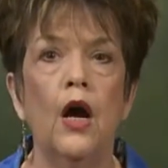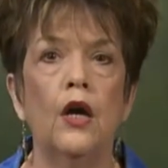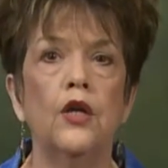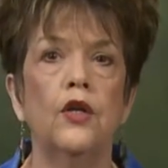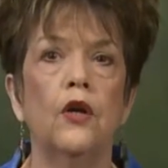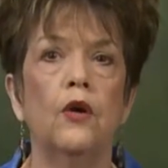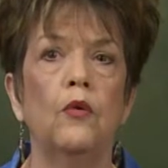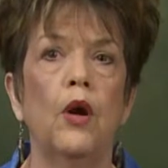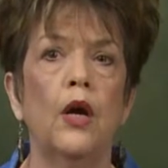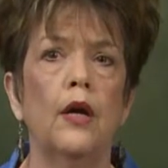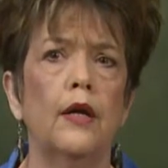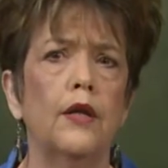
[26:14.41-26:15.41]

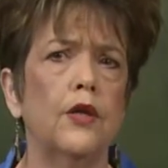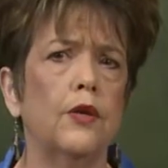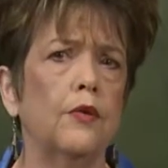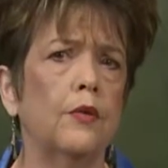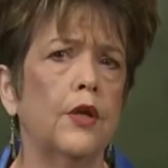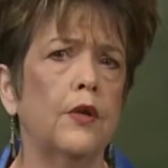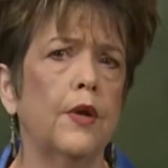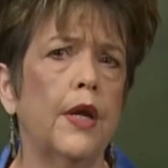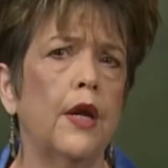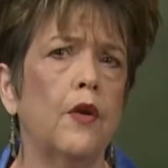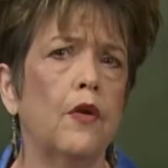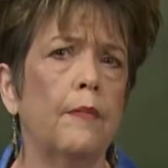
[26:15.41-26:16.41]
You
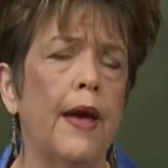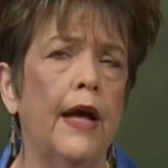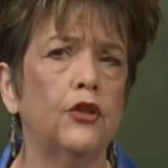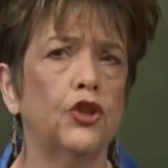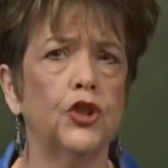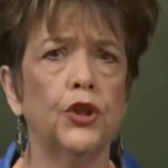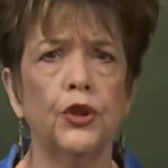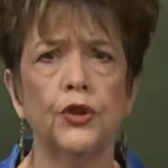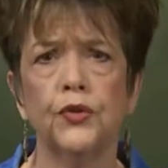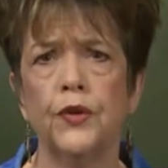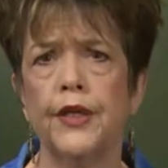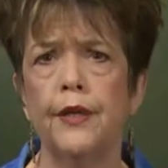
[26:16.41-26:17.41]
hear about
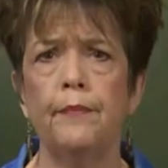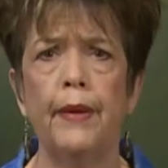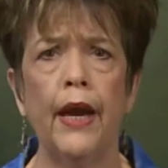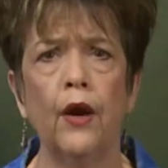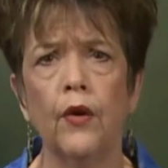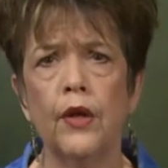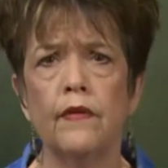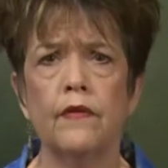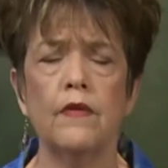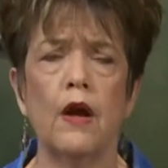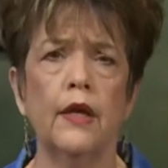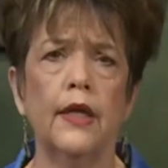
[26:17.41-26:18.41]
children and parents
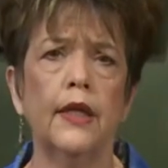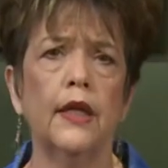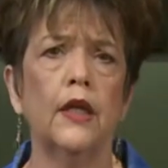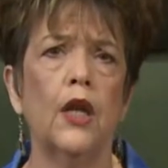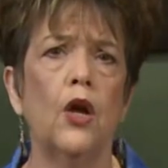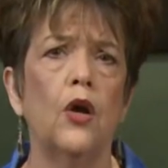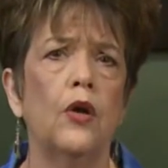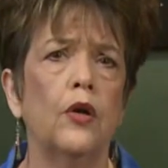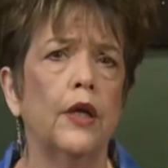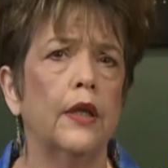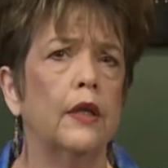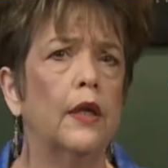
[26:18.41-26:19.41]
not getting along
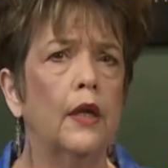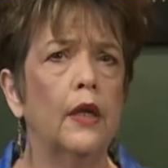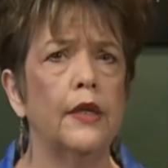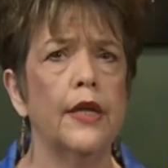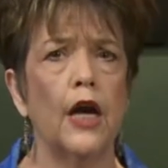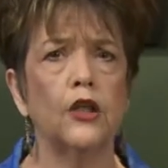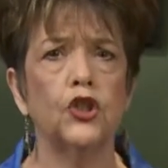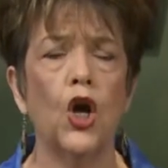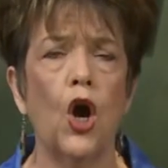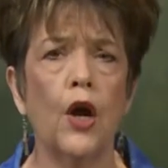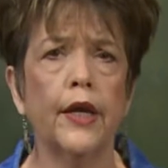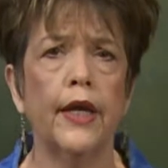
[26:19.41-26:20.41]
and not
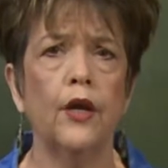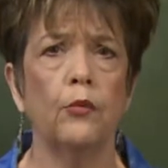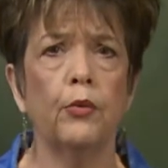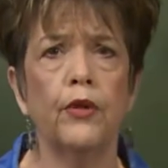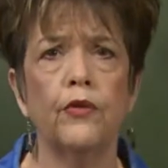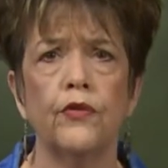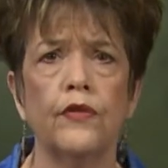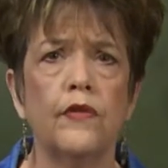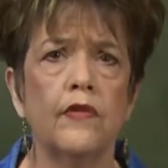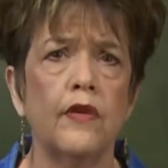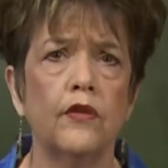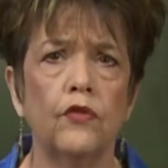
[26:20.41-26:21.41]
talking, or brothers and
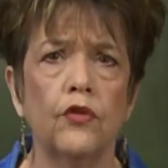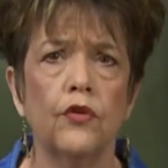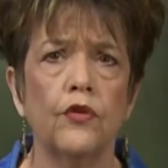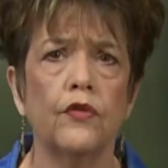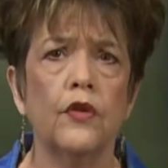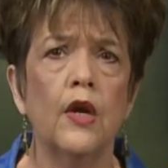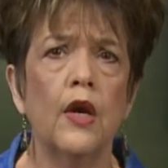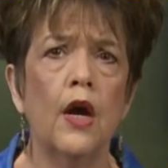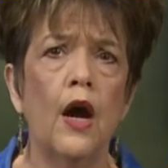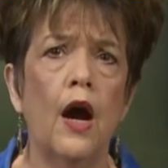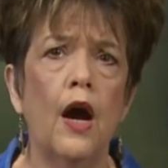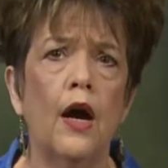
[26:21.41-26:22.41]
sisters.
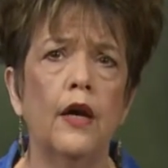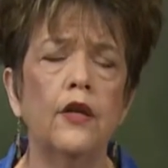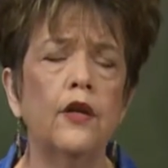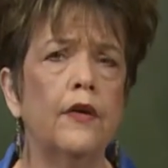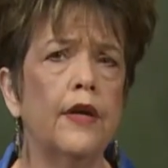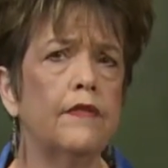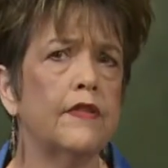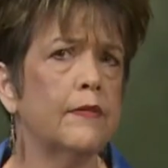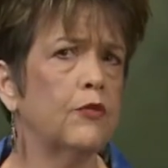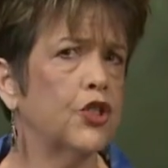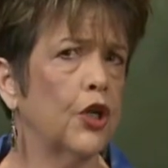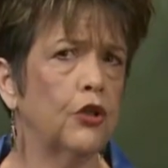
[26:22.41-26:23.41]
Even
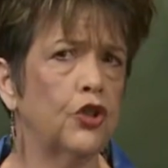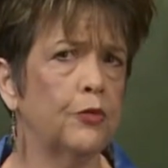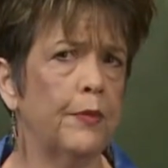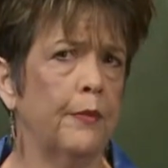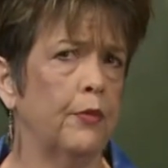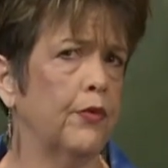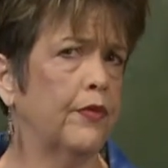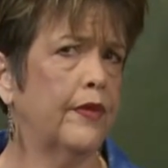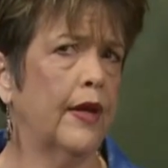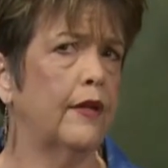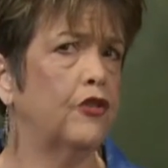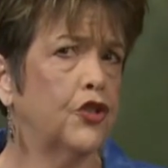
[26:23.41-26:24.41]
some church members,
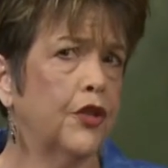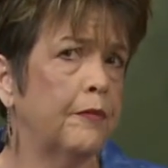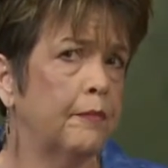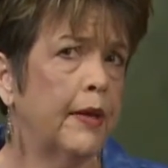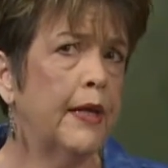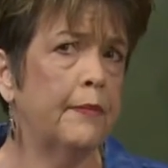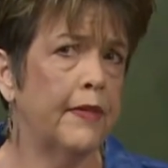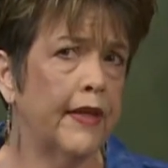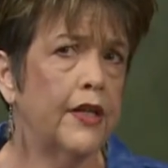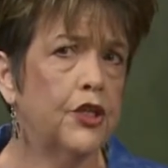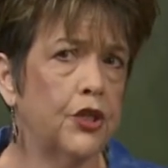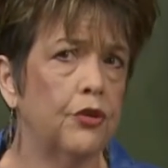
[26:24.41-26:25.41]
they shouldn't be, but they
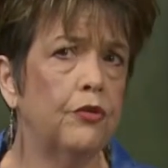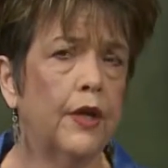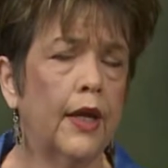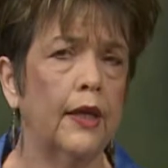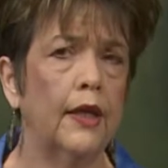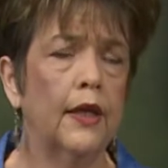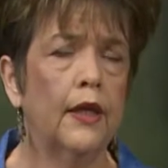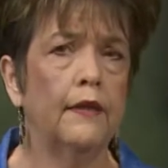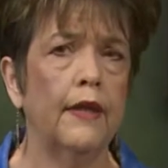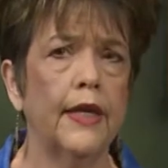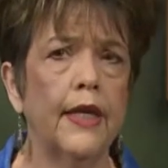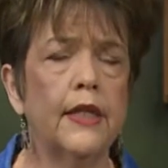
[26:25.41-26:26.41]
do. They
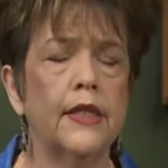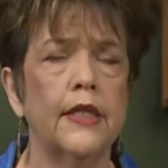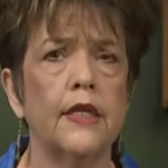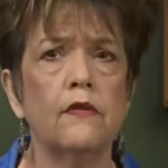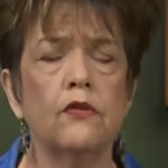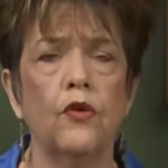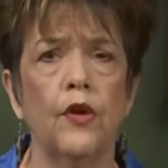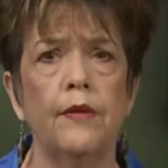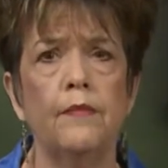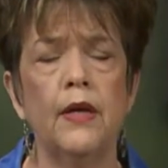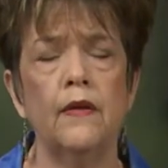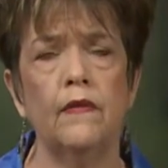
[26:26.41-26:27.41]
get in
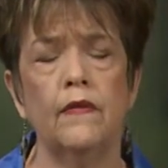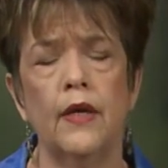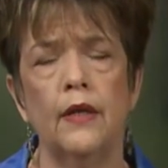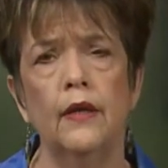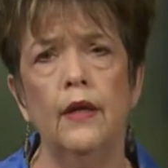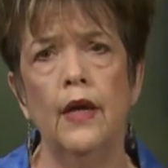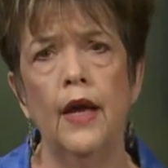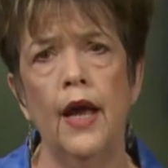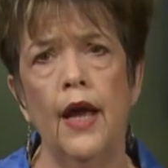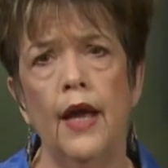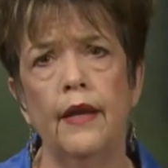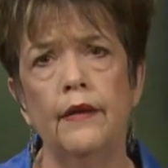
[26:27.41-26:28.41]
disagreements and
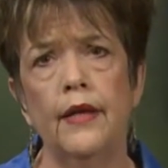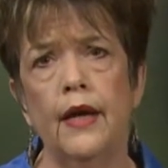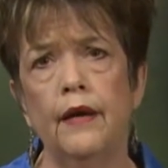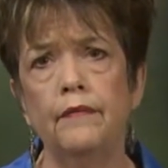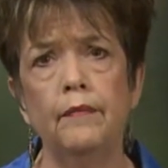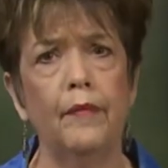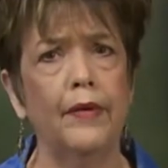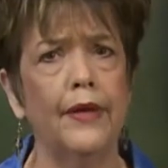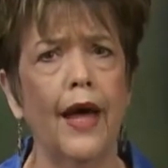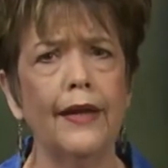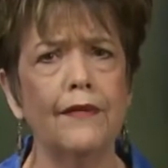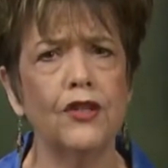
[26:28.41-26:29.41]

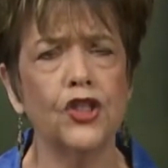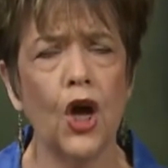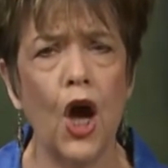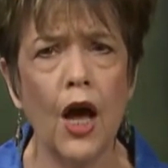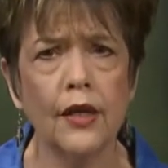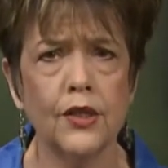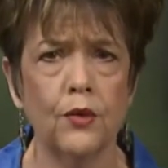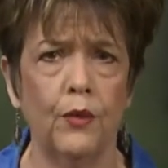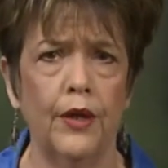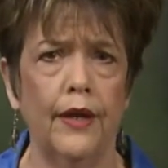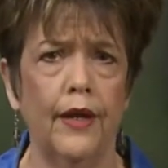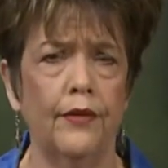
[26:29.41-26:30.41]
not even talk to
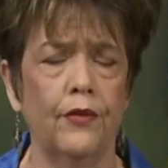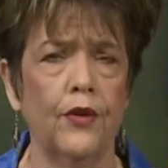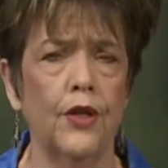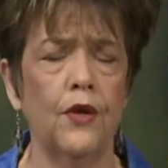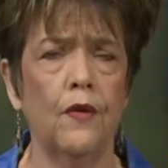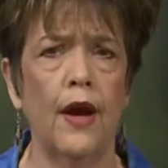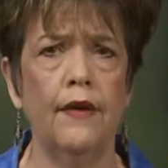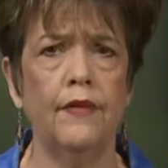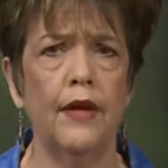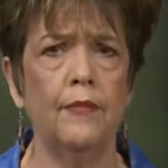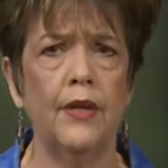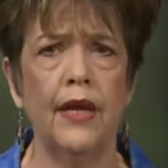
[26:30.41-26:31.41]
one another. You know,
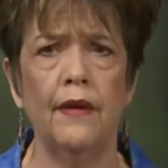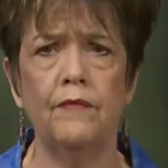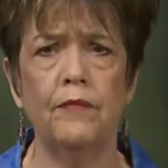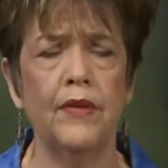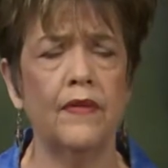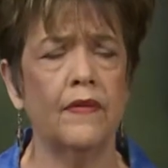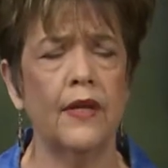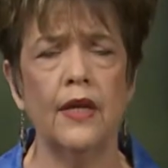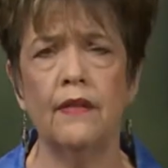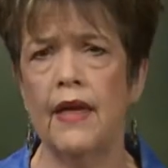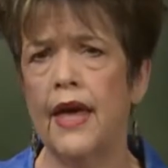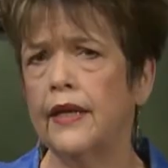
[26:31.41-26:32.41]
I've been
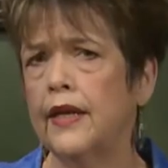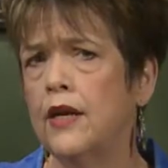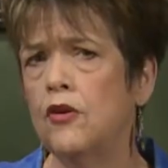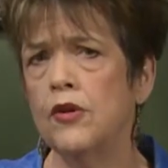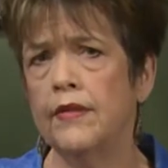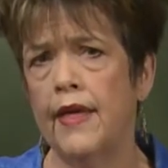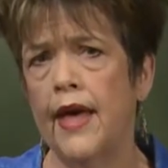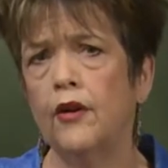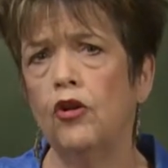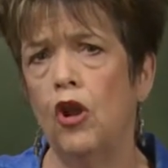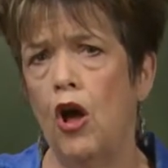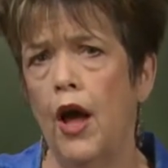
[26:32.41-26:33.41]
seeing that and hearing that a
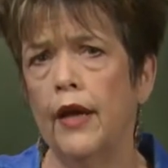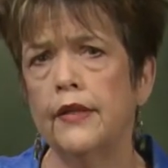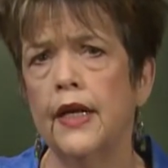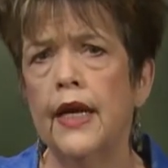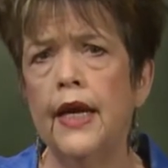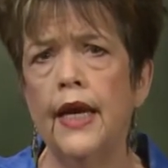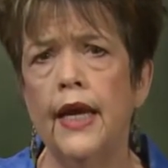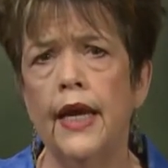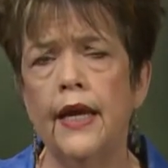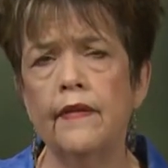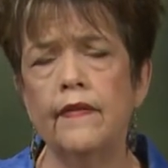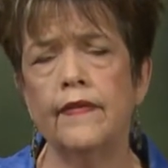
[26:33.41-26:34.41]
lot.
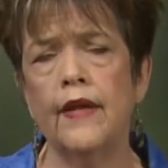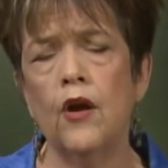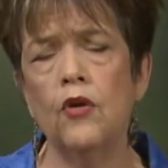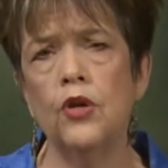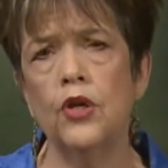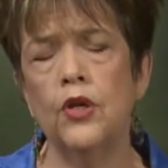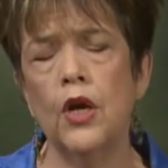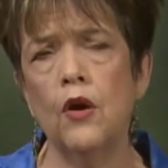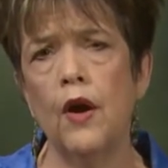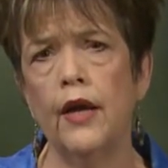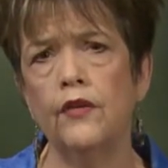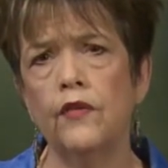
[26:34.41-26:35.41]
And so,
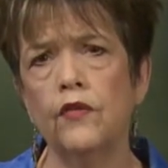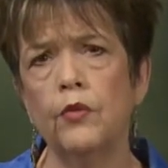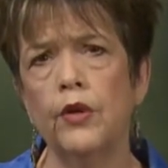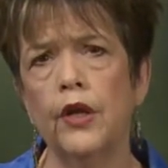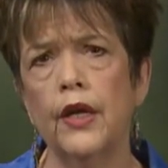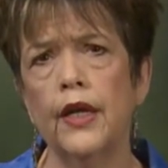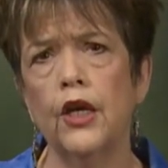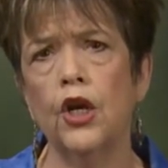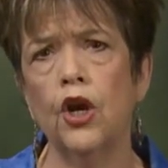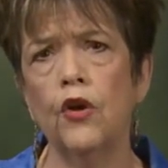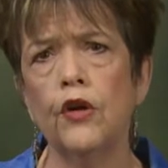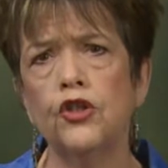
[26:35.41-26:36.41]
I just want to
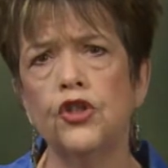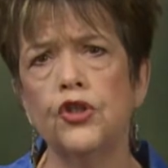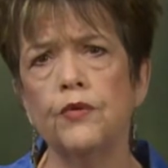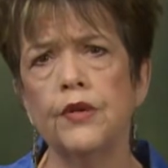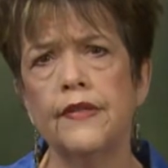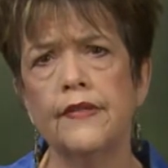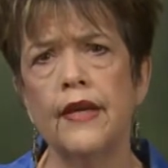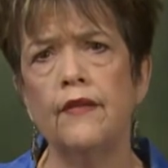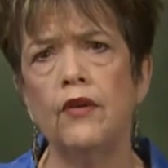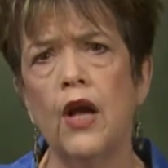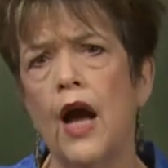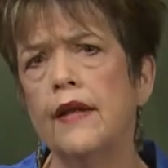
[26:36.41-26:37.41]
encourage you to
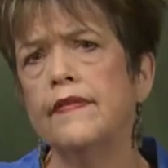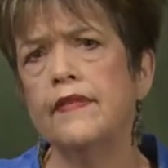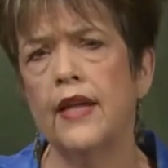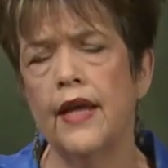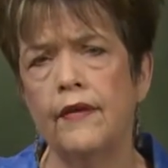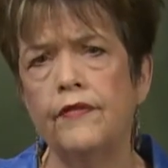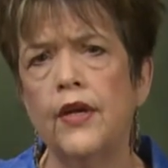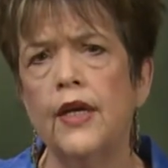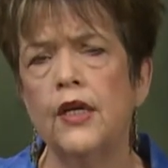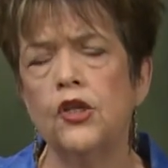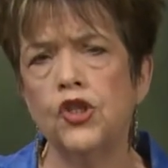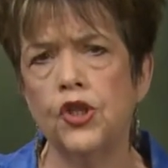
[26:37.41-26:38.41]
receive God's love
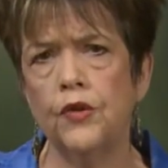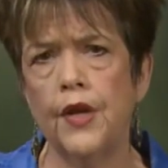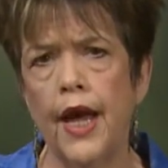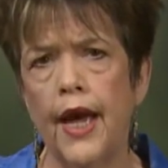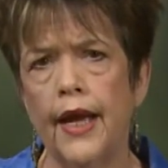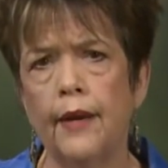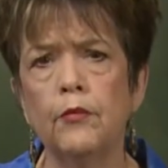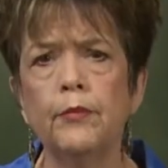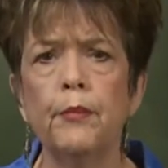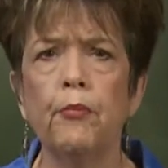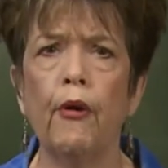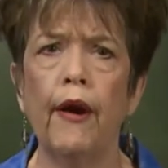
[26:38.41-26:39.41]
today. I'm going to
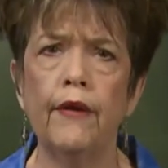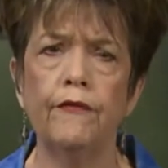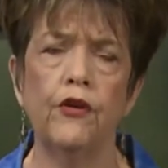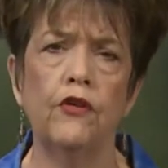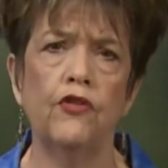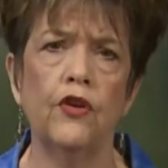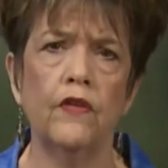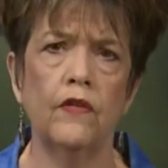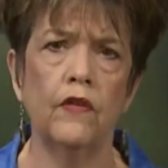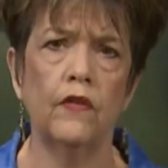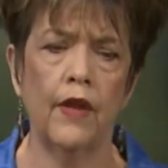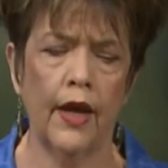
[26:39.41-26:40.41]
be praying for you in just a
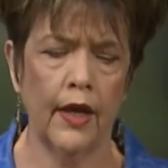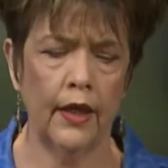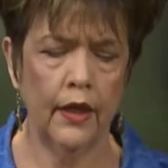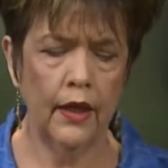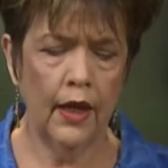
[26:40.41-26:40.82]
second.